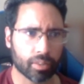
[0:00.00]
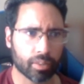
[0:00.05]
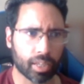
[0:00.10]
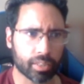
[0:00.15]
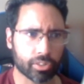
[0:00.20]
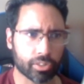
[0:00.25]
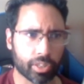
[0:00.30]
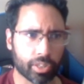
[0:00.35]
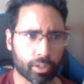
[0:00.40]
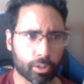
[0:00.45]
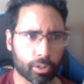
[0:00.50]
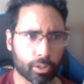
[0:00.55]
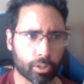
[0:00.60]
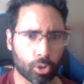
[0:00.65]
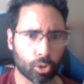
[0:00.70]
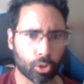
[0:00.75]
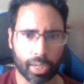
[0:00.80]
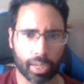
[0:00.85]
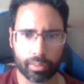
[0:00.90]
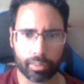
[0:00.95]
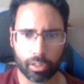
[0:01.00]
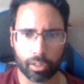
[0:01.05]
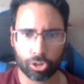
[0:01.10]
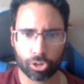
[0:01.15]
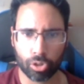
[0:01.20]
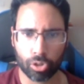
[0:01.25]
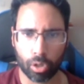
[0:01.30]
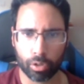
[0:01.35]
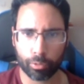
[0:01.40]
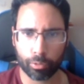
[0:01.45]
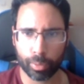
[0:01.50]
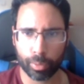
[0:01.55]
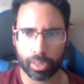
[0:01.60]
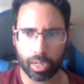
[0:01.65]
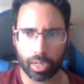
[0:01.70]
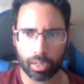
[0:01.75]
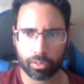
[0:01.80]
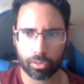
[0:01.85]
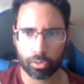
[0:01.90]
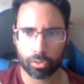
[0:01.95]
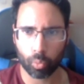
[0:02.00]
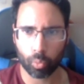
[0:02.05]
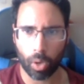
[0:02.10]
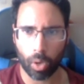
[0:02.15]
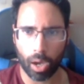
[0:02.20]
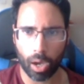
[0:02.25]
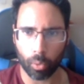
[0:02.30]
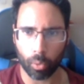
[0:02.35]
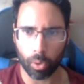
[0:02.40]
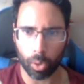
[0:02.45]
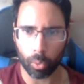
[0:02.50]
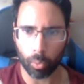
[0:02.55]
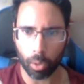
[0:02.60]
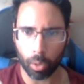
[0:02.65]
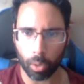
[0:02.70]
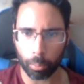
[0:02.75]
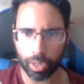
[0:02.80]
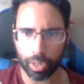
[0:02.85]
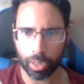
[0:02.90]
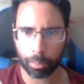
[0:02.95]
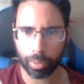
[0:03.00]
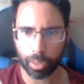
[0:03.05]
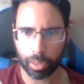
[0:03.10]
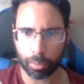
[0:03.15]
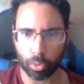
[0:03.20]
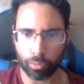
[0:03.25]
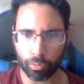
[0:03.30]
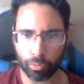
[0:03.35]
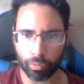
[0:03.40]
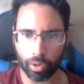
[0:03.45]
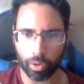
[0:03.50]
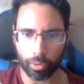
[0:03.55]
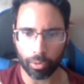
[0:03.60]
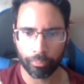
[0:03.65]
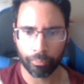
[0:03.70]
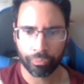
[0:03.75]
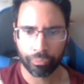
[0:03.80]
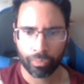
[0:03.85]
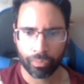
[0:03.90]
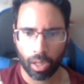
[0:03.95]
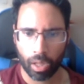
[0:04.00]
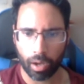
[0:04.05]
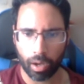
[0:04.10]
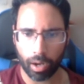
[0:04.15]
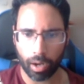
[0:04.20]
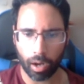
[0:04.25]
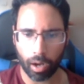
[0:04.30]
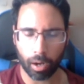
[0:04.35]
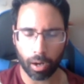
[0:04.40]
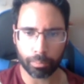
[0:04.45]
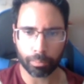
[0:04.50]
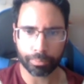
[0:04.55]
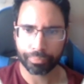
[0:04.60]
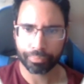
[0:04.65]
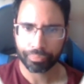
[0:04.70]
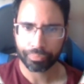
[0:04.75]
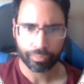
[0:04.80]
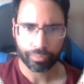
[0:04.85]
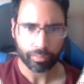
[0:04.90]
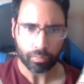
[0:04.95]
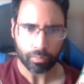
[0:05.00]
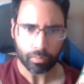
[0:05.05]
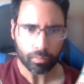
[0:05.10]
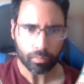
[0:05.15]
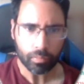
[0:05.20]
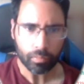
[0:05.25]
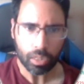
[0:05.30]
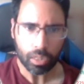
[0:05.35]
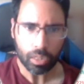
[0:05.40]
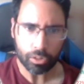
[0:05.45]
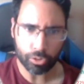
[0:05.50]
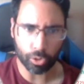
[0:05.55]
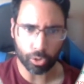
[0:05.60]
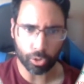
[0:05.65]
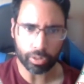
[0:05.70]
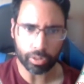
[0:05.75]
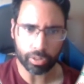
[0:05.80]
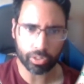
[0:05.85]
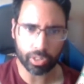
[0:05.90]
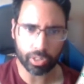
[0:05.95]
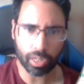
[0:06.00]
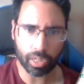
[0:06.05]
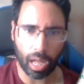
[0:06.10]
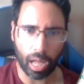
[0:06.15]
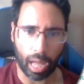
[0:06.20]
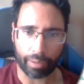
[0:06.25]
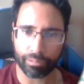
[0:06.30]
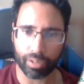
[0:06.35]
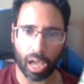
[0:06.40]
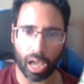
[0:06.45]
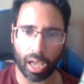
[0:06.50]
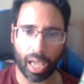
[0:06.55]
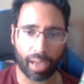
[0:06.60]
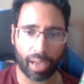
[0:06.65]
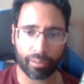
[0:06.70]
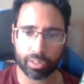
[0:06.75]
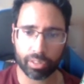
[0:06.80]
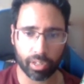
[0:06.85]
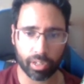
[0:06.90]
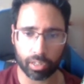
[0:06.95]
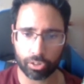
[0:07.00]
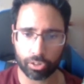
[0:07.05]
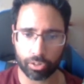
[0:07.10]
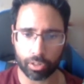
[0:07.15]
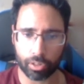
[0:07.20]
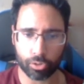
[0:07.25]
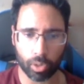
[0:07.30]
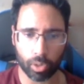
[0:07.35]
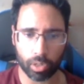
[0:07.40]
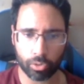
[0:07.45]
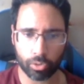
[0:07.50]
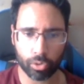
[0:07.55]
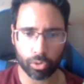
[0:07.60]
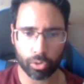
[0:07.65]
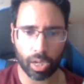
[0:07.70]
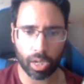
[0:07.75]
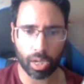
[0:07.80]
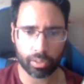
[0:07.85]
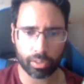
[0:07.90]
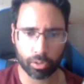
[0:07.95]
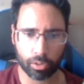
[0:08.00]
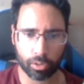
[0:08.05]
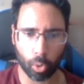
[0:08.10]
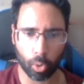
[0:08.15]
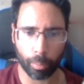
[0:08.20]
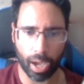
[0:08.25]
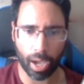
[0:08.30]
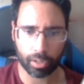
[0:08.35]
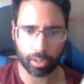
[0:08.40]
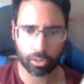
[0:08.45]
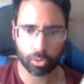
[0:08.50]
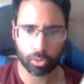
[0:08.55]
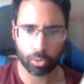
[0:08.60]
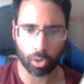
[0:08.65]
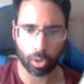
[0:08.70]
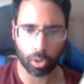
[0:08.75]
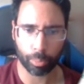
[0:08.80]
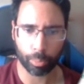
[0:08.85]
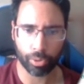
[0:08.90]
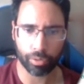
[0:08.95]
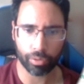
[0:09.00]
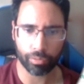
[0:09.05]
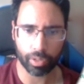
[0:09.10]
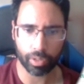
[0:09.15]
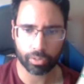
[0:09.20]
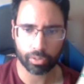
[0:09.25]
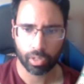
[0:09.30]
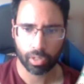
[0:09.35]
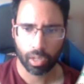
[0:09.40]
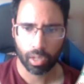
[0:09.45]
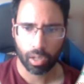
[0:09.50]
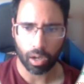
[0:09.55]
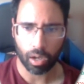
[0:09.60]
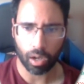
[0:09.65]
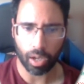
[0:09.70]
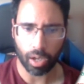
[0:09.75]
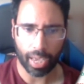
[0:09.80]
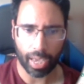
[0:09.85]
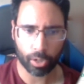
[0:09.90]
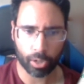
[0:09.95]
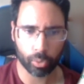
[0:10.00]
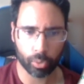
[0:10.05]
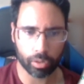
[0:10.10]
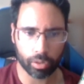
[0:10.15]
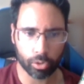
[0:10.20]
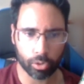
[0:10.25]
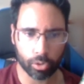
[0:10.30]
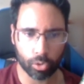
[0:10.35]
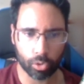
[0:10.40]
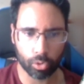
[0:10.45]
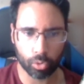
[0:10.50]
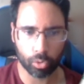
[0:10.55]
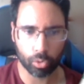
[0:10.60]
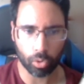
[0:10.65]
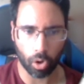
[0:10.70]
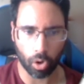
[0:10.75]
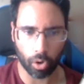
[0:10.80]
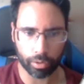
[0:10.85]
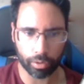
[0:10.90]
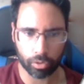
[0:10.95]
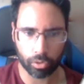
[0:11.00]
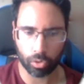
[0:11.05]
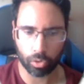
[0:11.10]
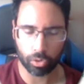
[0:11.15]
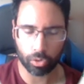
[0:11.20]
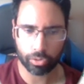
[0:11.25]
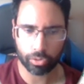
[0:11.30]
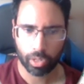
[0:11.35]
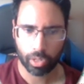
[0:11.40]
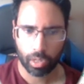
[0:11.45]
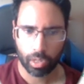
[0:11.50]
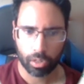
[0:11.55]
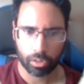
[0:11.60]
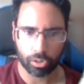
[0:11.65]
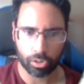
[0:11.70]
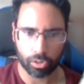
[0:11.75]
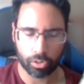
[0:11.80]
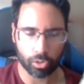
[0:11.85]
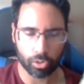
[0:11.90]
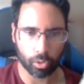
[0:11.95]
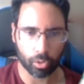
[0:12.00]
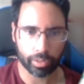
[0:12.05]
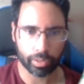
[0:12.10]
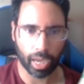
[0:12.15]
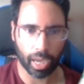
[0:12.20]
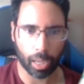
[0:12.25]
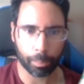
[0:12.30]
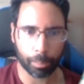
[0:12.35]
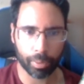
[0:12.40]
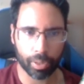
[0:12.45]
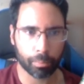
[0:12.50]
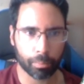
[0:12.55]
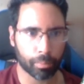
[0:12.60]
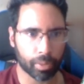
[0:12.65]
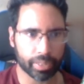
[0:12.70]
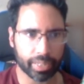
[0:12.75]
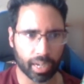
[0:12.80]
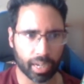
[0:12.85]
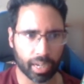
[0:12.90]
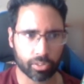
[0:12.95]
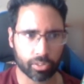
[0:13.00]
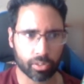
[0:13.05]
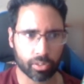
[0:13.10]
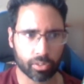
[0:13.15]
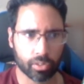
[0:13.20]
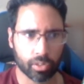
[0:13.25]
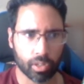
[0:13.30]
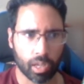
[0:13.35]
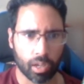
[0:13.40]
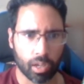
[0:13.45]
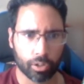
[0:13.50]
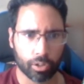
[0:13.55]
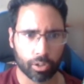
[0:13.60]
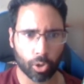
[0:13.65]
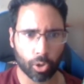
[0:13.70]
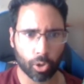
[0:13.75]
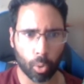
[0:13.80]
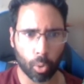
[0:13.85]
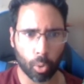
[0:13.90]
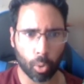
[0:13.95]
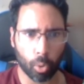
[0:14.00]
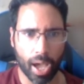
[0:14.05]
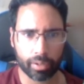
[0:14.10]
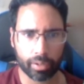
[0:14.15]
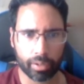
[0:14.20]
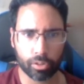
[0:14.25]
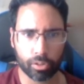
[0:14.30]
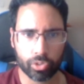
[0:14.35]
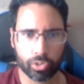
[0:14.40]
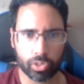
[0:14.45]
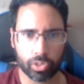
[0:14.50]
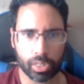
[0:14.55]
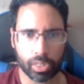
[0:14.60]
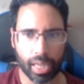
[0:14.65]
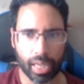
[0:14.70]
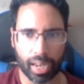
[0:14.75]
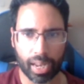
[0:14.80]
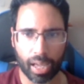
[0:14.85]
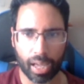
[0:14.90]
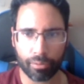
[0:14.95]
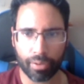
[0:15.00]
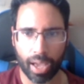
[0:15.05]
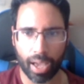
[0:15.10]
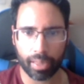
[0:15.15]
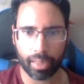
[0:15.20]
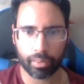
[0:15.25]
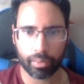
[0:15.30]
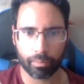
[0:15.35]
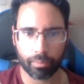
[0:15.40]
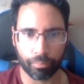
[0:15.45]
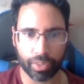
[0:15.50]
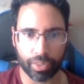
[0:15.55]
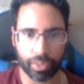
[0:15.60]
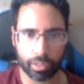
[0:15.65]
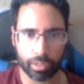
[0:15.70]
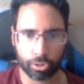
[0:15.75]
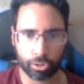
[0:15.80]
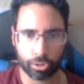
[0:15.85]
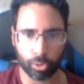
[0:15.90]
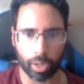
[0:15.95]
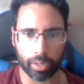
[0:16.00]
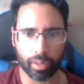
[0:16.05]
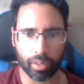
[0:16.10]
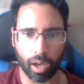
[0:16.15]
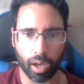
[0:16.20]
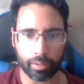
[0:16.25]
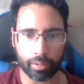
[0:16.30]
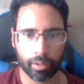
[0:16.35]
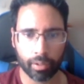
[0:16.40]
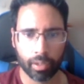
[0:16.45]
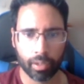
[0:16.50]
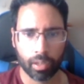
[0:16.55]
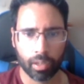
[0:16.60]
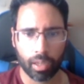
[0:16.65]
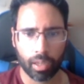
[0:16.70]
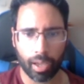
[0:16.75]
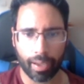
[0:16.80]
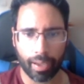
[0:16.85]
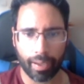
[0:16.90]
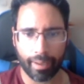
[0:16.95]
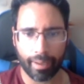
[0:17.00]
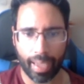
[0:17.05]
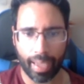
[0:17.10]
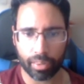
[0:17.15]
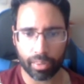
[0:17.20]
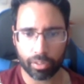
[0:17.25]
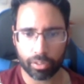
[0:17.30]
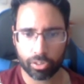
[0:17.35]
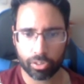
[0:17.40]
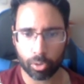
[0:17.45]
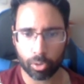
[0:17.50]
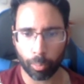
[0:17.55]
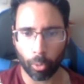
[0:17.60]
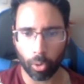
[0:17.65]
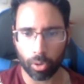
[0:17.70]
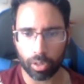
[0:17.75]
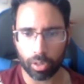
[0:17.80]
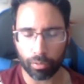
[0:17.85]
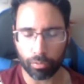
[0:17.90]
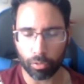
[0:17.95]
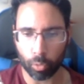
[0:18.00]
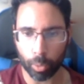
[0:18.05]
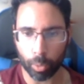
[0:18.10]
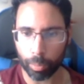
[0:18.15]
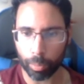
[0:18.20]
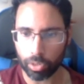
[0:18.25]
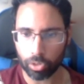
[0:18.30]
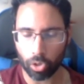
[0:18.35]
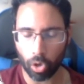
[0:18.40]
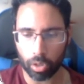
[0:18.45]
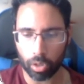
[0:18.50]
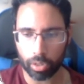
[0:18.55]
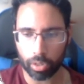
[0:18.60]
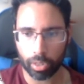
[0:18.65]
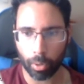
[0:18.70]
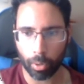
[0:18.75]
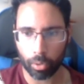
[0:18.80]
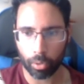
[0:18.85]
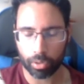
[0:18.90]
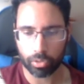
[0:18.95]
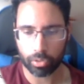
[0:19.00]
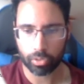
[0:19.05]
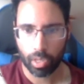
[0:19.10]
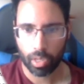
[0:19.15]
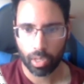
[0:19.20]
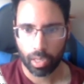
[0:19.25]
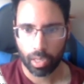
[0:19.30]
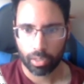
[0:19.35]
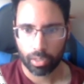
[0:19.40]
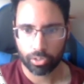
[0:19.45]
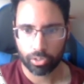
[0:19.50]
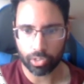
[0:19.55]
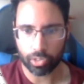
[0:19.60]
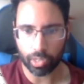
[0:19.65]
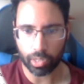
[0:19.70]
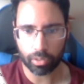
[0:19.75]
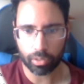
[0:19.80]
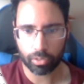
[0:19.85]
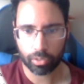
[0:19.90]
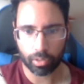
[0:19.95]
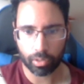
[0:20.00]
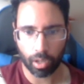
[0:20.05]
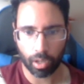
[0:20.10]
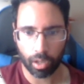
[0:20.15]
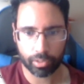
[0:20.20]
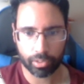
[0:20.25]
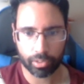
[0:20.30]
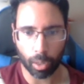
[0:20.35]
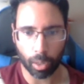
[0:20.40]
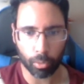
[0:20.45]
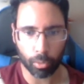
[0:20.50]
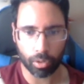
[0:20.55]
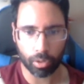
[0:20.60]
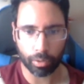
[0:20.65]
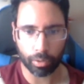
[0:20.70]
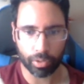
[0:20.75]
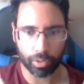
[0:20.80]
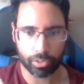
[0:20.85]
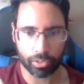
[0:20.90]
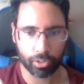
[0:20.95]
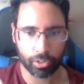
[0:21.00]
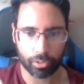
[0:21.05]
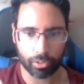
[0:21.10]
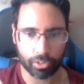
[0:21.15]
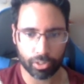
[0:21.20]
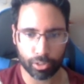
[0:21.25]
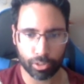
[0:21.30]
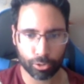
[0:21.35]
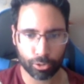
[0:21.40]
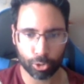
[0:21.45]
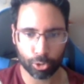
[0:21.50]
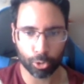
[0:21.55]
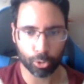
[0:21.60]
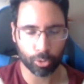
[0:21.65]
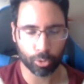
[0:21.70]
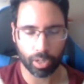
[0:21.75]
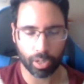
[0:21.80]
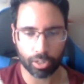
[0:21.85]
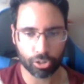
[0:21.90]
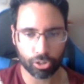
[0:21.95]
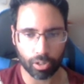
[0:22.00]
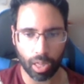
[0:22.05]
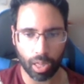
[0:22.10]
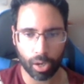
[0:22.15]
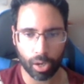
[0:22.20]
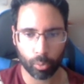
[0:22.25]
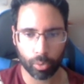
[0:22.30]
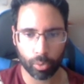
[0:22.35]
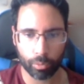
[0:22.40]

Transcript: Let's take a look at the chart on the DEX. Wow, wow, wow. Big, big move there. Um, so you can see I've, I, haven't touched this, right? So you guys can go back to our previous uh, Equity Guru articles. Just, you know, type in Medexus, go back, and you'll see that I've had this trend line and, and this support level. We've been talking about this since uh, summer of this year, since June and July.